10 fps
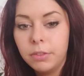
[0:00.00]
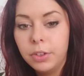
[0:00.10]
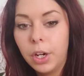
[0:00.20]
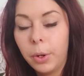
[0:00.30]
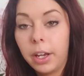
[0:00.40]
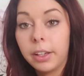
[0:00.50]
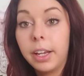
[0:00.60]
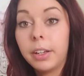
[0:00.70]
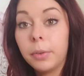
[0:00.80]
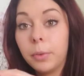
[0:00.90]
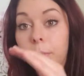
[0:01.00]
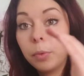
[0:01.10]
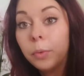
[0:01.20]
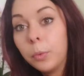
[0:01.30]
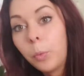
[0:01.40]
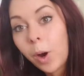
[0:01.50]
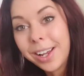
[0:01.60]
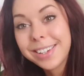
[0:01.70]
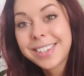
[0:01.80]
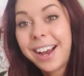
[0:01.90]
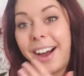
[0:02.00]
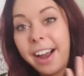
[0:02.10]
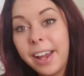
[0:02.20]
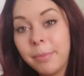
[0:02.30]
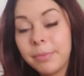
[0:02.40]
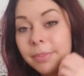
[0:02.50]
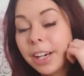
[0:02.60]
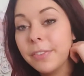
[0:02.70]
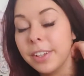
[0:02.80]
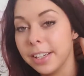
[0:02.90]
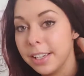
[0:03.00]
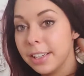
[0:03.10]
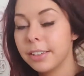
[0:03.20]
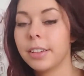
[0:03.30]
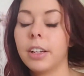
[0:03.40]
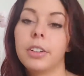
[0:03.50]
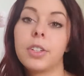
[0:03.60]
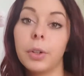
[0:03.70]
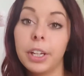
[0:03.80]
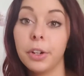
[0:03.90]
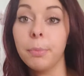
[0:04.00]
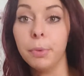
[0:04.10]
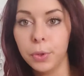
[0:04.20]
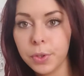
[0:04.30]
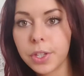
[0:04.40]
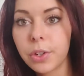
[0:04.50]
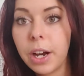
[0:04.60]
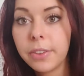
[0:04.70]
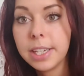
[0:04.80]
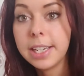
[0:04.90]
knowing like what time of so like your moods throughout the